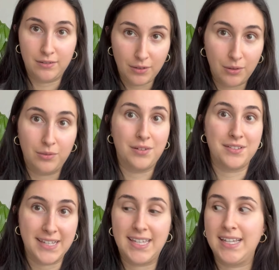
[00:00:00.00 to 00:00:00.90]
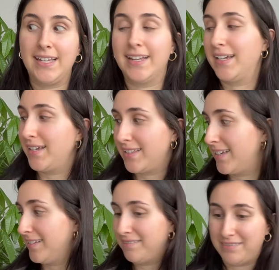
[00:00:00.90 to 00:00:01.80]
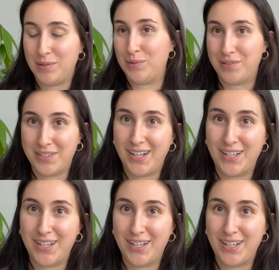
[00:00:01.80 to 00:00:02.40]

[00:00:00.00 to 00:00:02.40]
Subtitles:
no, there's a key. And I said, no, there's not.